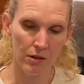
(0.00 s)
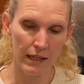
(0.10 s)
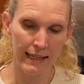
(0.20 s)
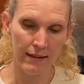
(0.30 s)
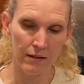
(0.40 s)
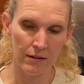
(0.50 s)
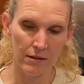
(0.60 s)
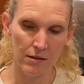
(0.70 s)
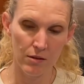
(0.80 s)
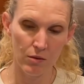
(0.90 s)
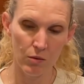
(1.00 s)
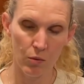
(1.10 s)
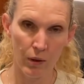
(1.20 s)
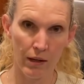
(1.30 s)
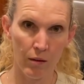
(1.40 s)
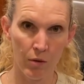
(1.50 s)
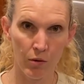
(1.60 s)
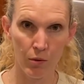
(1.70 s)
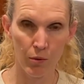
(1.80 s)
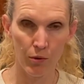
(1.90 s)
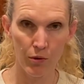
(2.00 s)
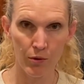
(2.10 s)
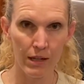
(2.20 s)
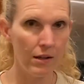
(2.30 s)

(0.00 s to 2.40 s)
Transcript: and when I'm on Whole30,